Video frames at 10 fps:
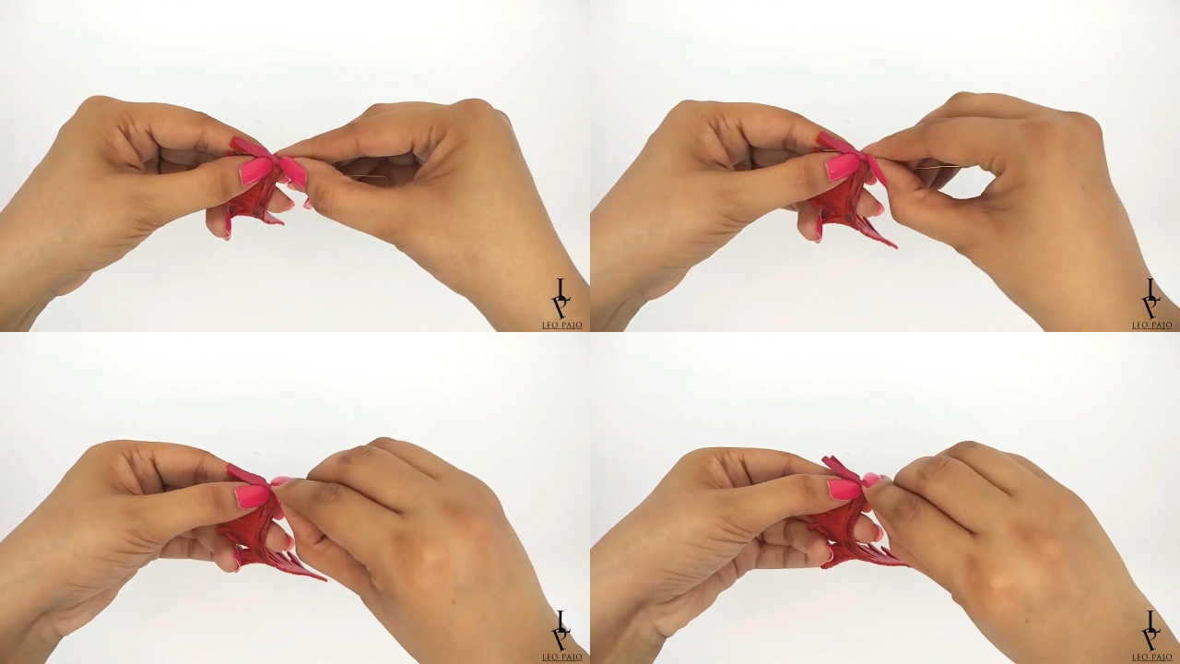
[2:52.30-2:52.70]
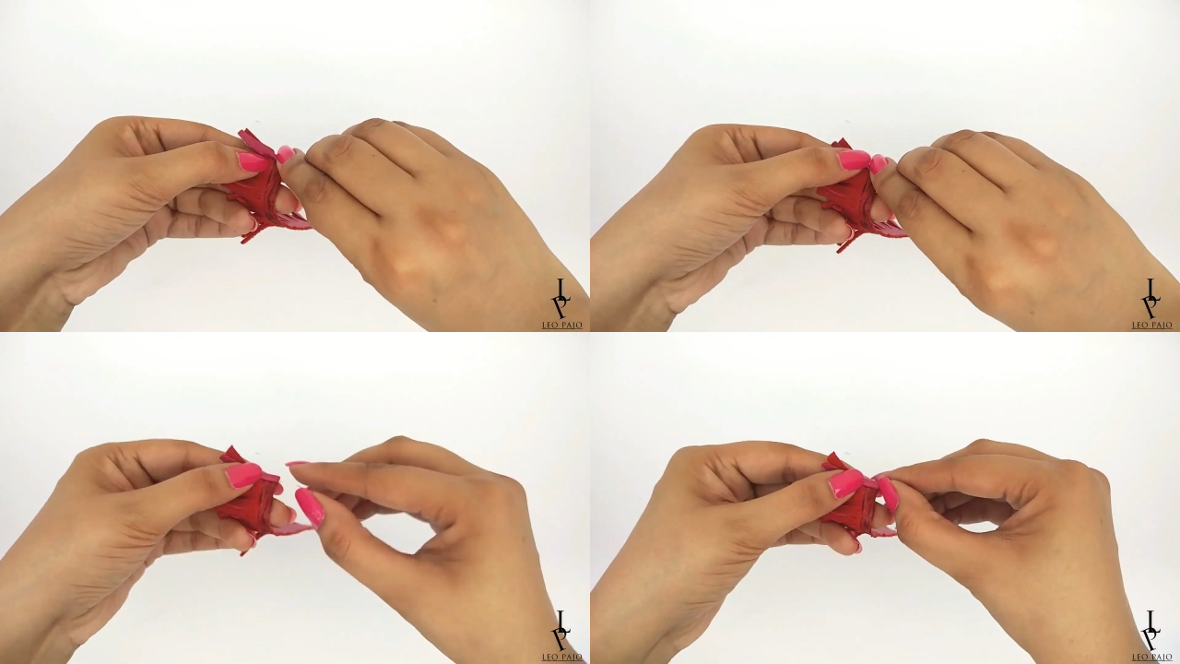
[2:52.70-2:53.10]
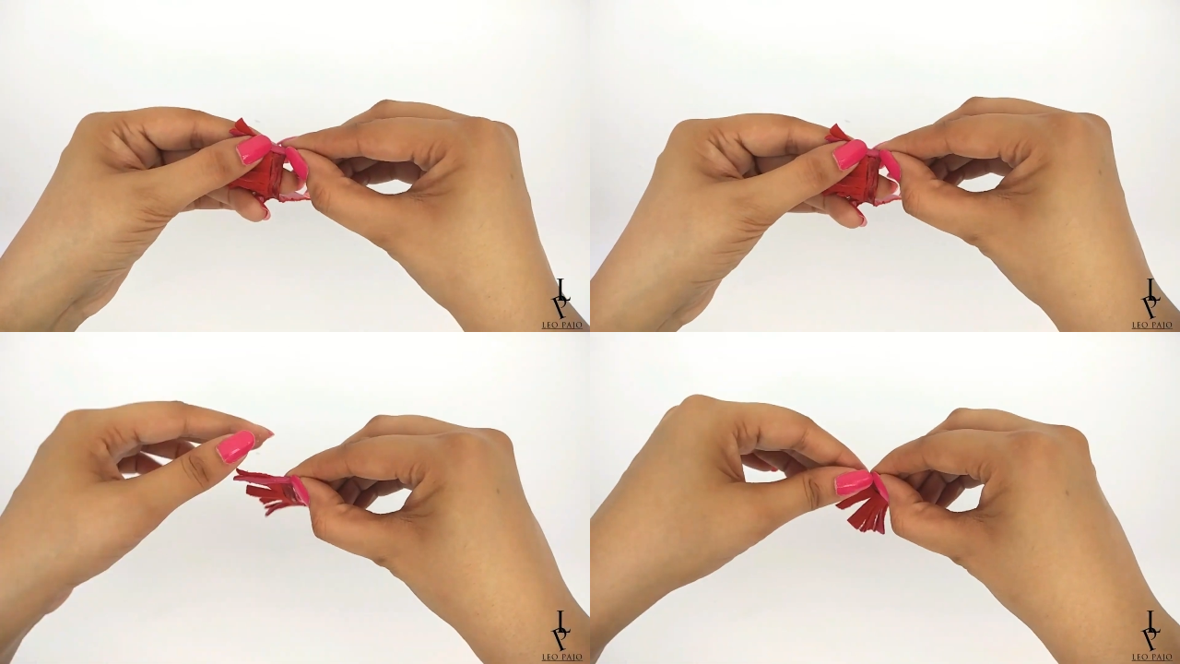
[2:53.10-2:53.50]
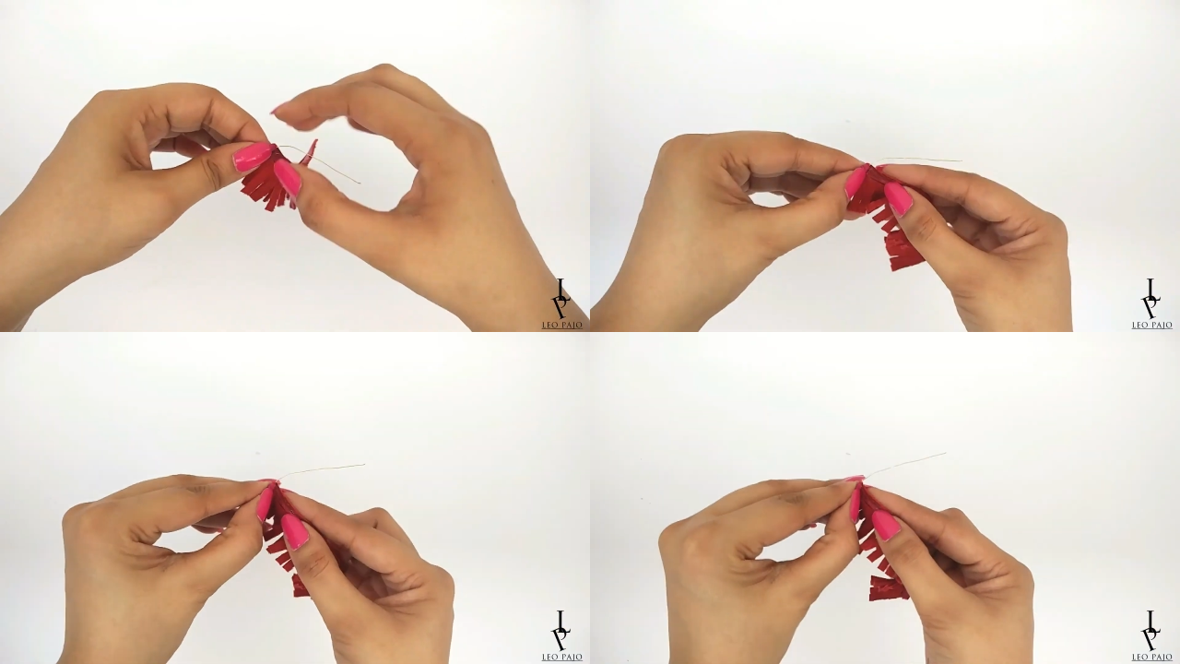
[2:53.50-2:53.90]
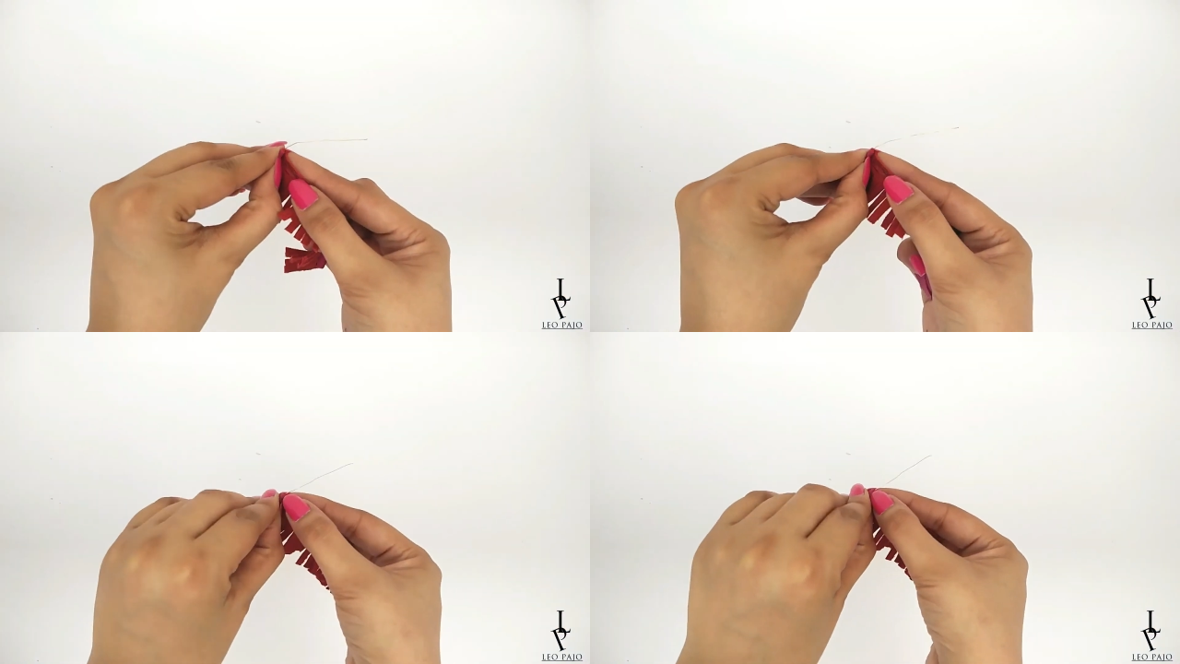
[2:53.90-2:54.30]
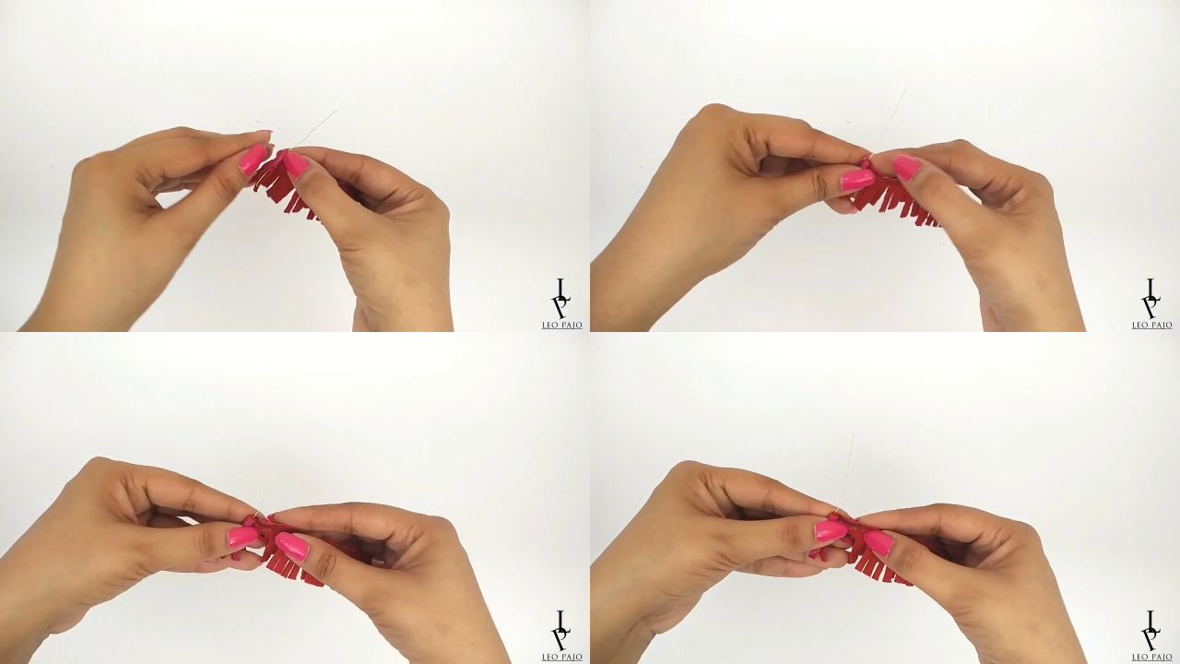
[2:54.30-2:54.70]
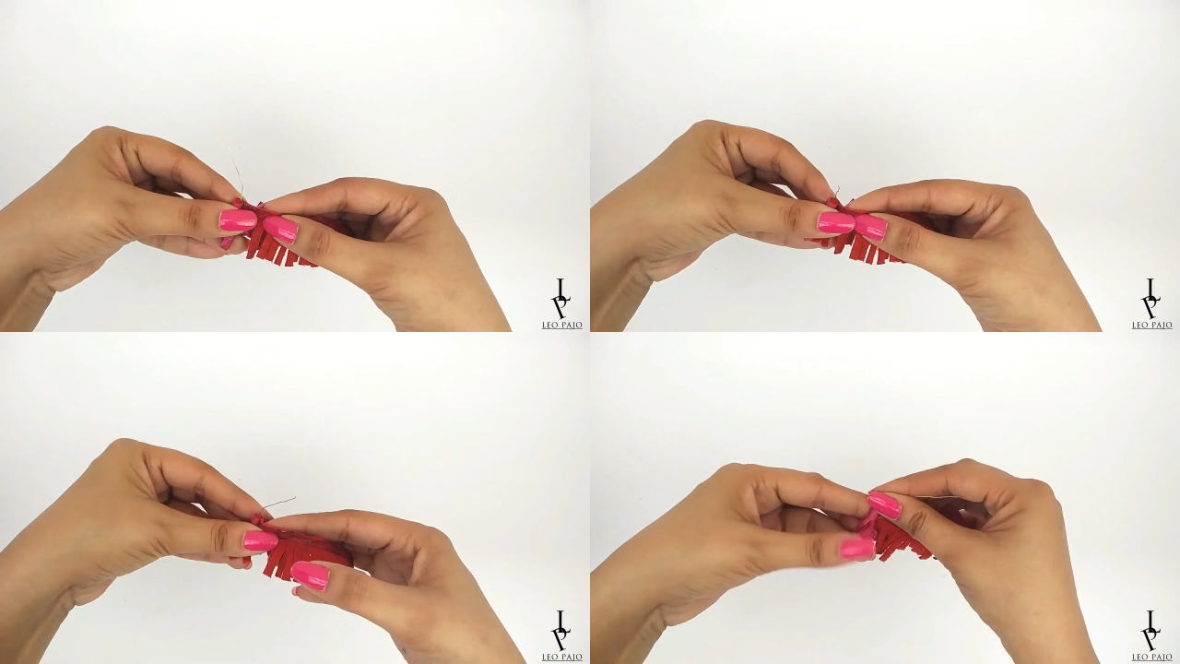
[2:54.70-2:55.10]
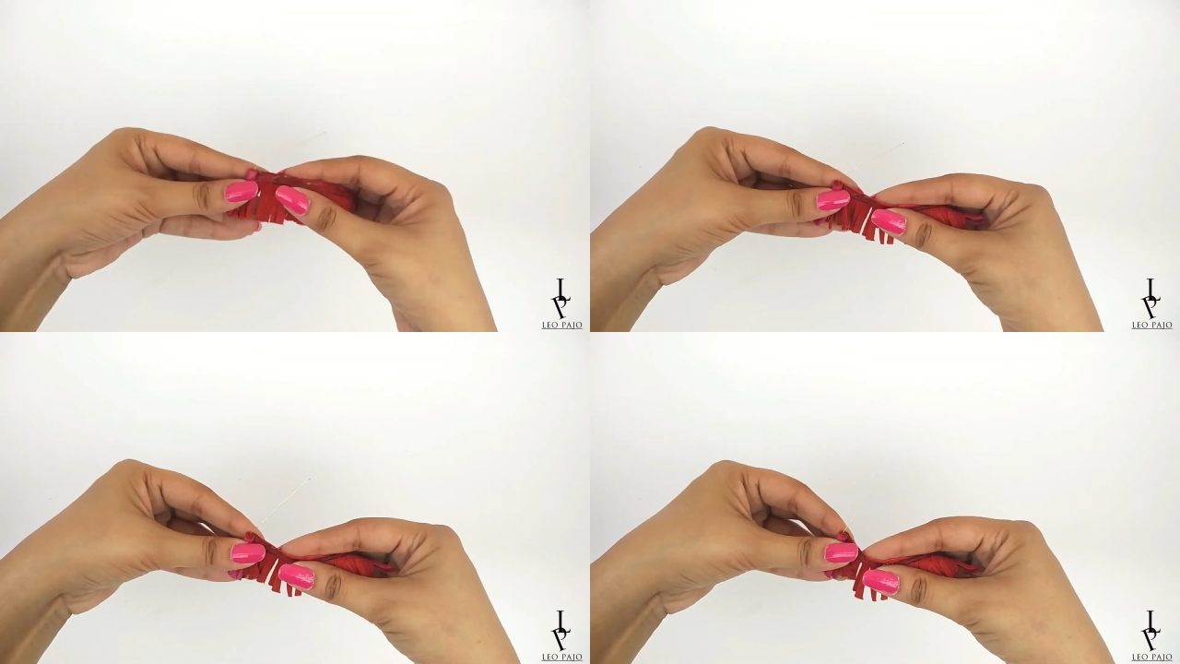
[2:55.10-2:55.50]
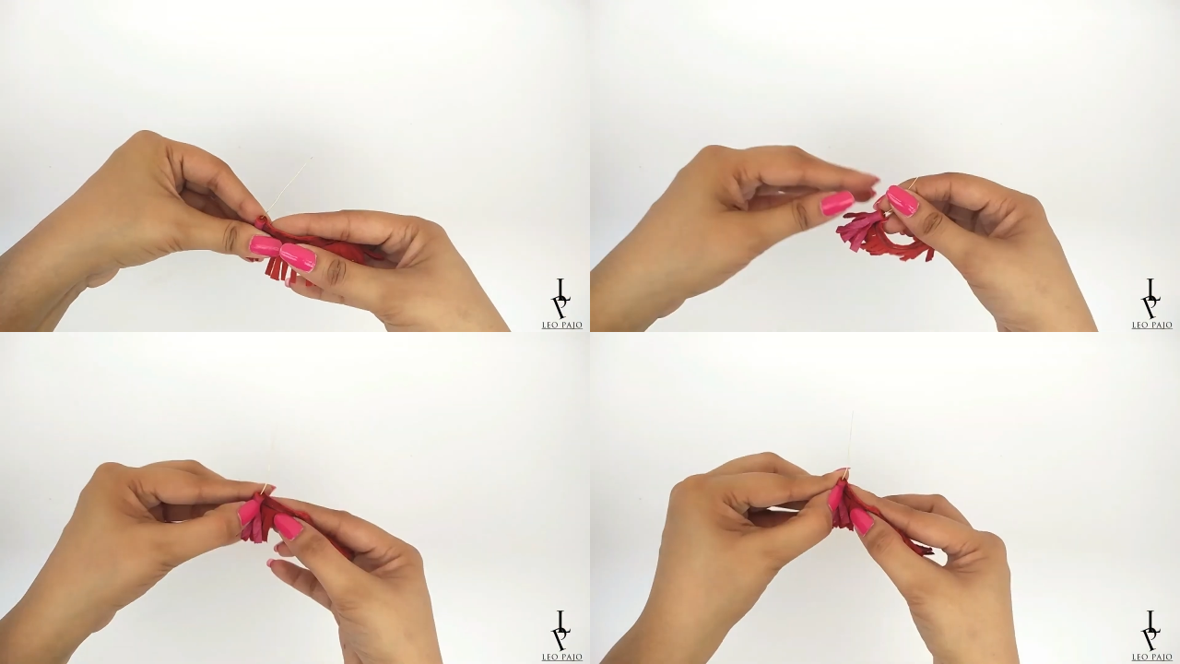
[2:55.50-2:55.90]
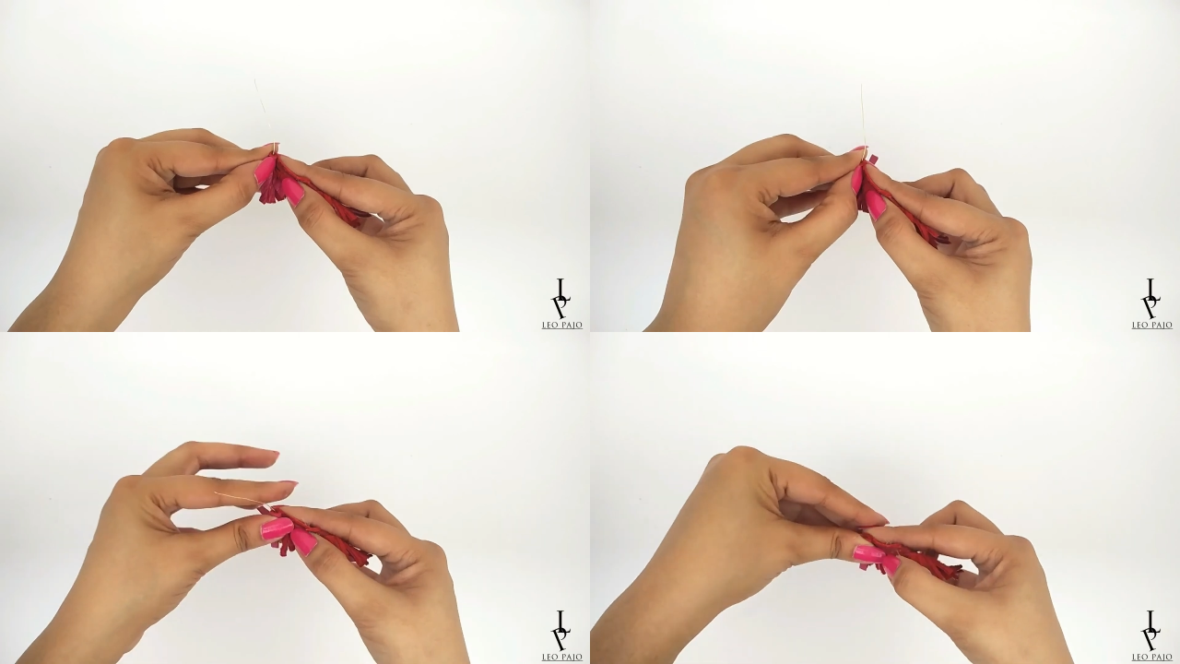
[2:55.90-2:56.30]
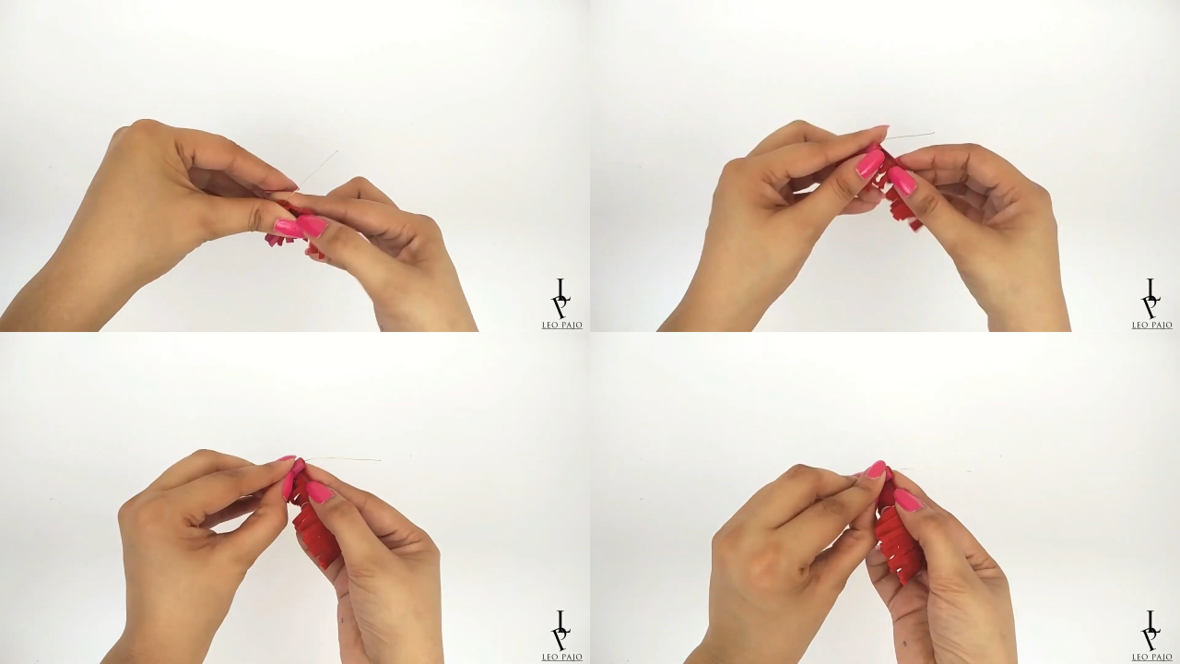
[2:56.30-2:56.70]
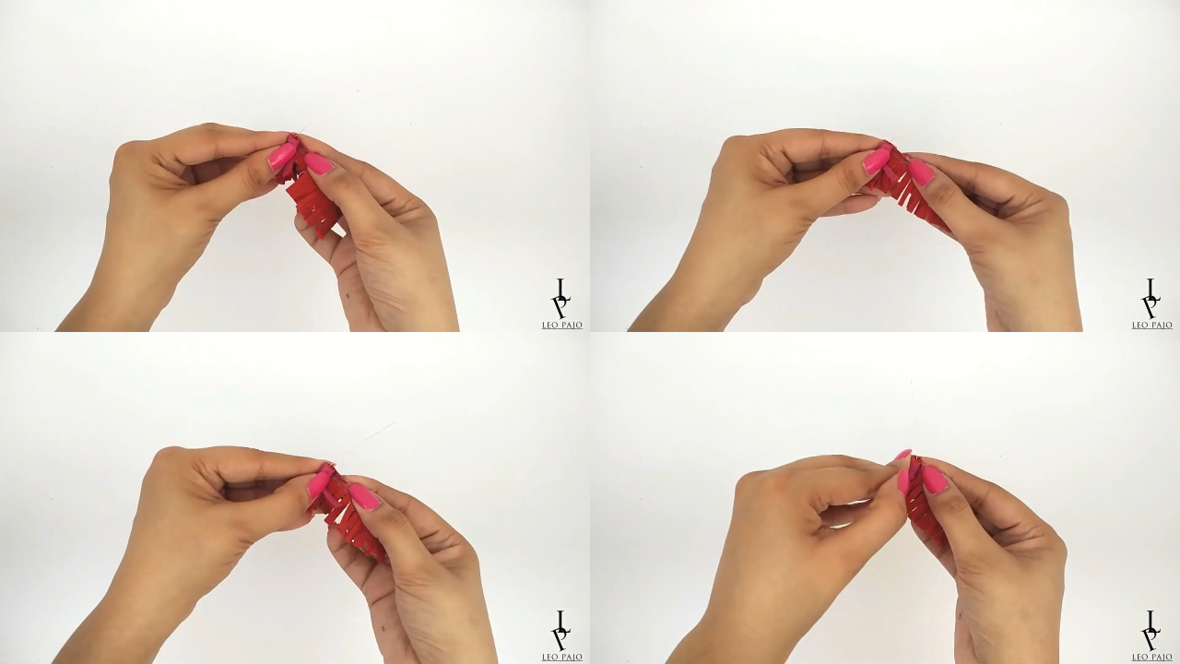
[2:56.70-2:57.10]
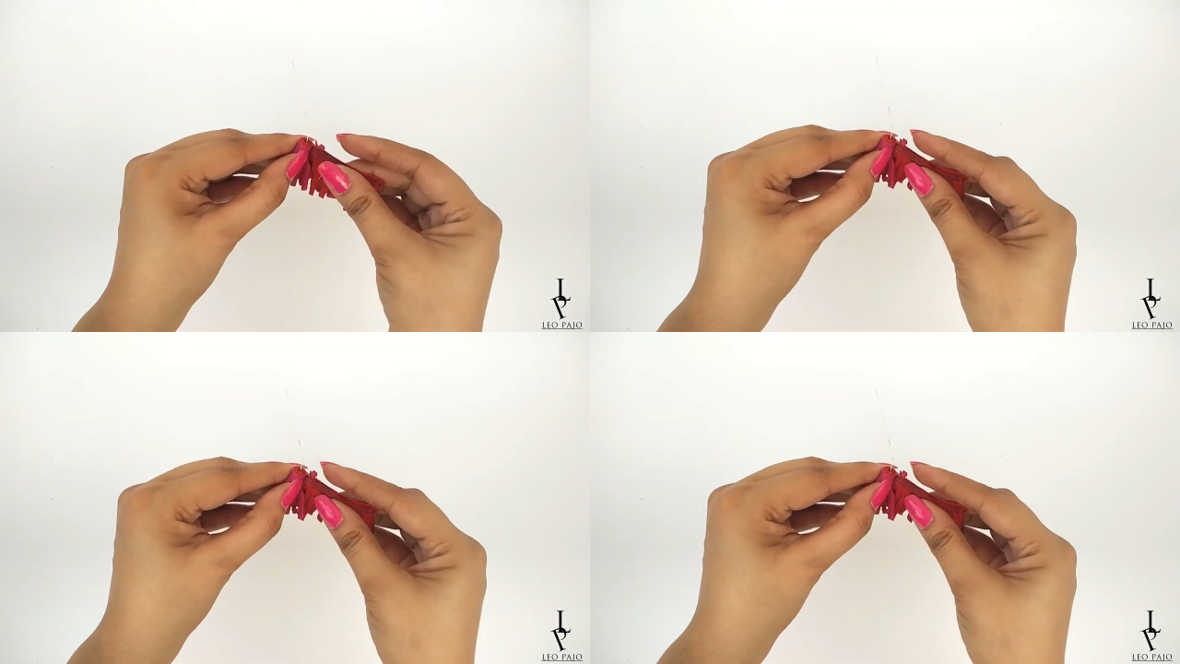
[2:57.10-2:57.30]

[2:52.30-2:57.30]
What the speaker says: No face is visible, so there are no lips to read.